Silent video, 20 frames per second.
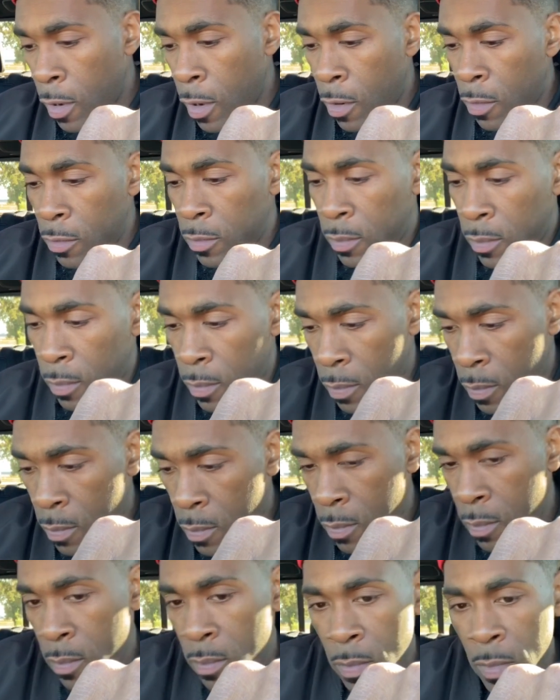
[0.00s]
go and
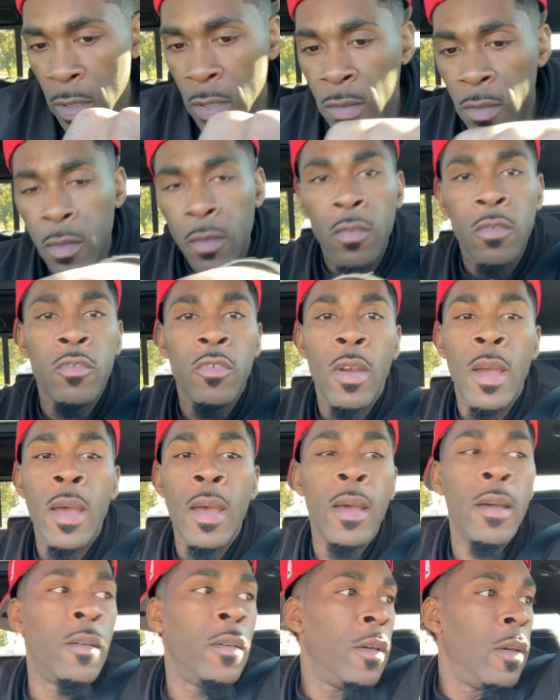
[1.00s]
get to the
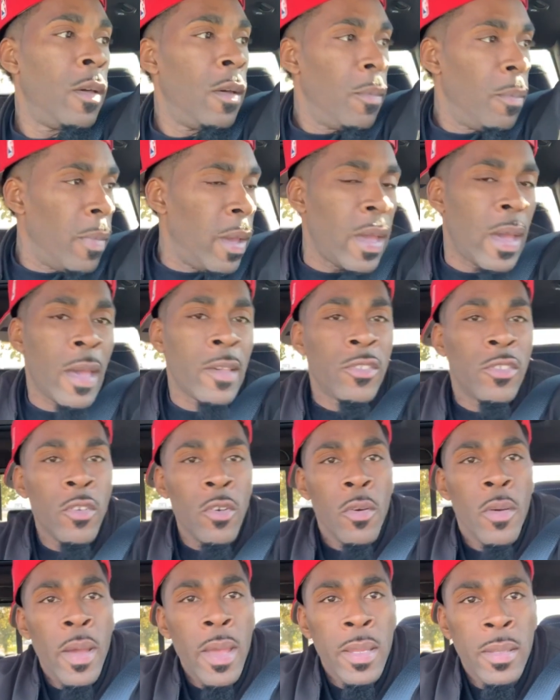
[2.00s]
drive. Man, I
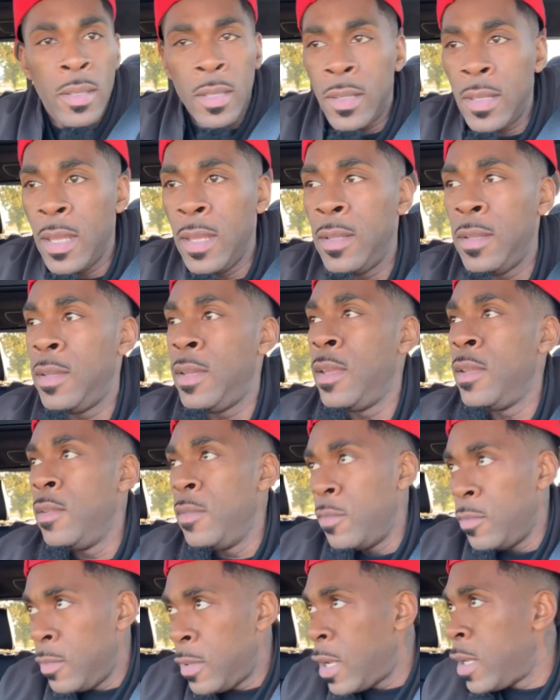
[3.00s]
so hate that that
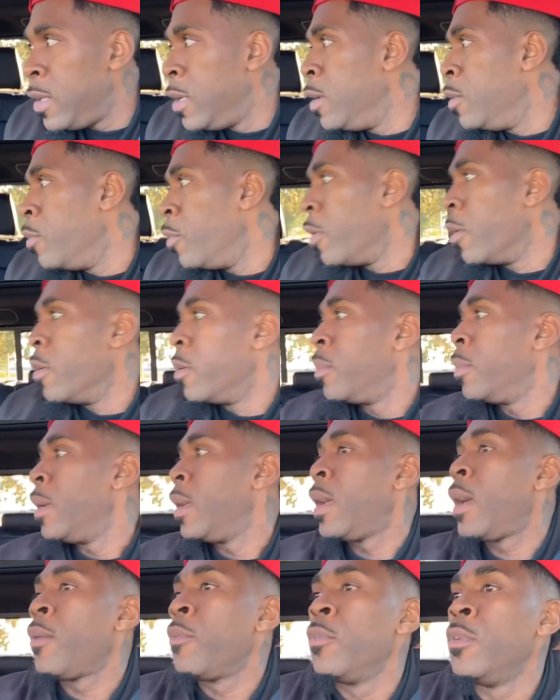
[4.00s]
didn't, that didn't work,
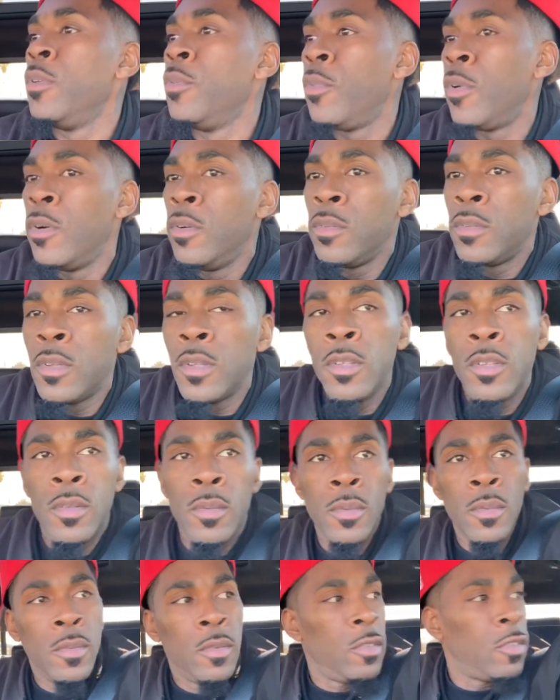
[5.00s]
man. I really wanted
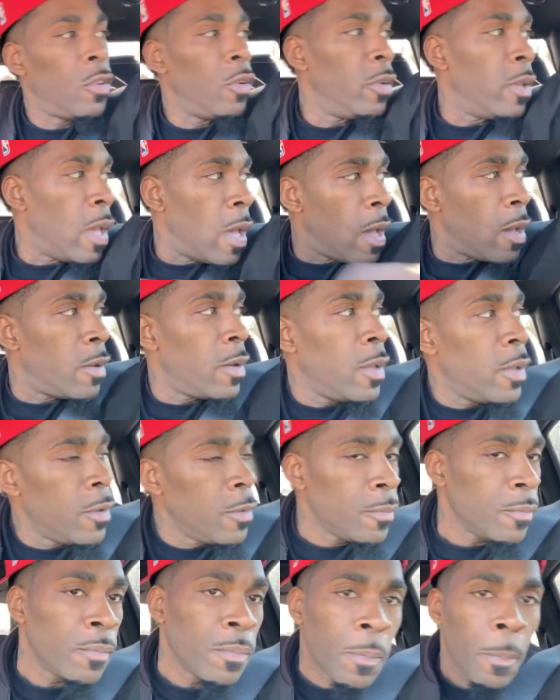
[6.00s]
to show y'all this.
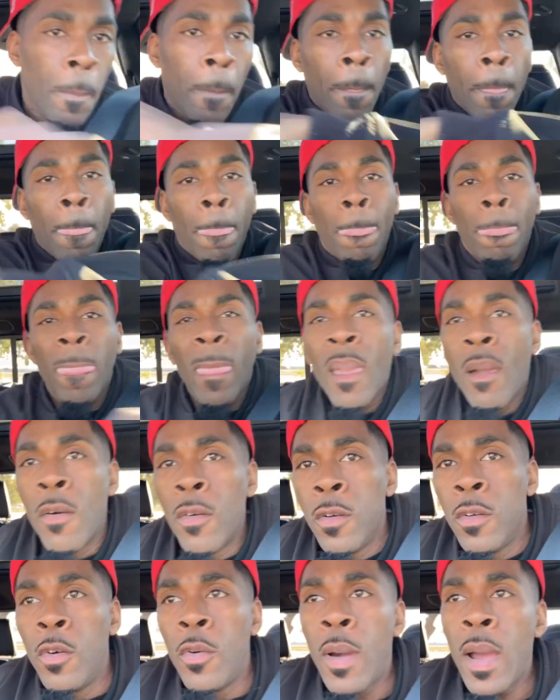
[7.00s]
I
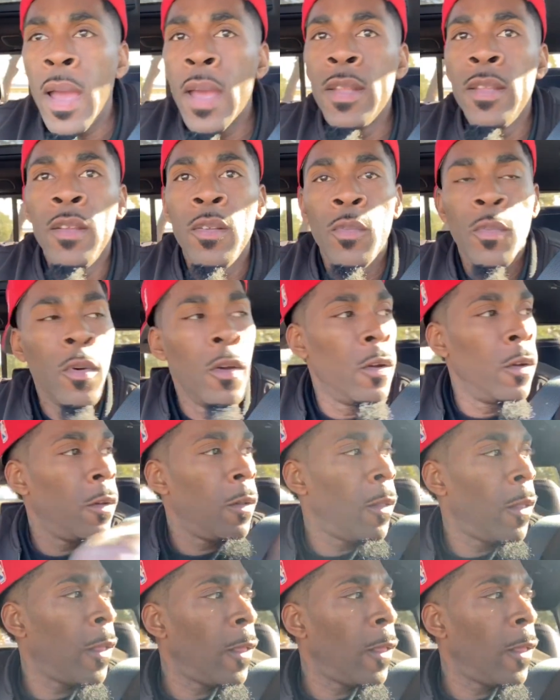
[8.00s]
don't know why it didn't work.